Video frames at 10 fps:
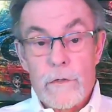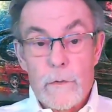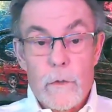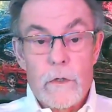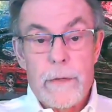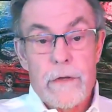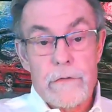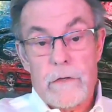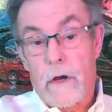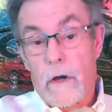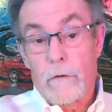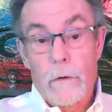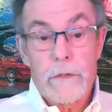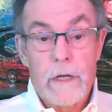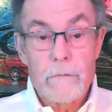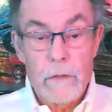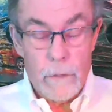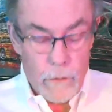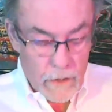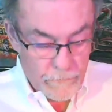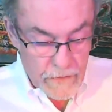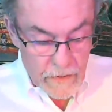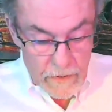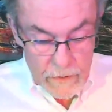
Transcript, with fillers: shorter because the car will rotate really well